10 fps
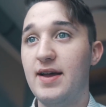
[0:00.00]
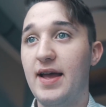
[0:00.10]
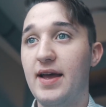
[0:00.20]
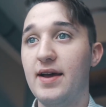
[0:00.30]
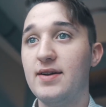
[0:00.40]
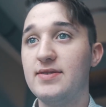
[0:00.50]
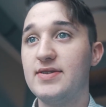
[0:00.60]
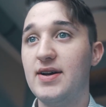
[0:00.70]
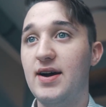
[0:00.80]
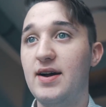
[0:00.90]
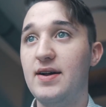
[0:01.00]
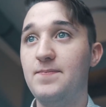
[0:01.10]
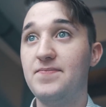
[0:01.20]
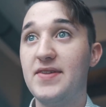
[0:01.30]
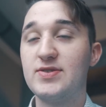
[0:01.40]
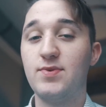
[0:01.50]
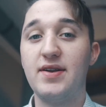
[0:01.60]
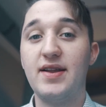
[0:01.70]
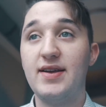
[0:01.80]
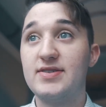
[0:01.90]
And this
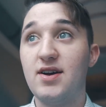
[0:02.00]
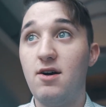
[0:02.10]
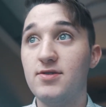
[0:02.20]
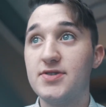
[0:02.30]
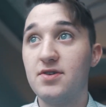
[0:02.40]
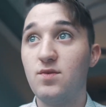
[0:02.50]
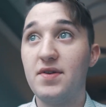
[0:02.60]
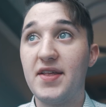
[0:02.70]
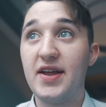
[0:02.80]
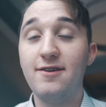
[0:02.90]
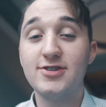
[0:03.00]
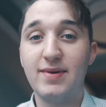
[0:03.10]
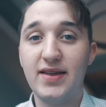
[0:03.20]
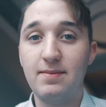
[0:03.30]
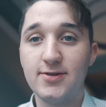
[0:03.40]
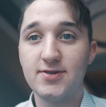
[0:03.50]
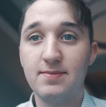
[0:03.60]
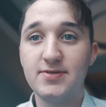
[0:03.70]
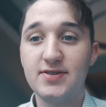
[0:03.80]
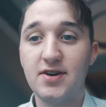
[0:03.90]
one is also one that I use in my email scripts.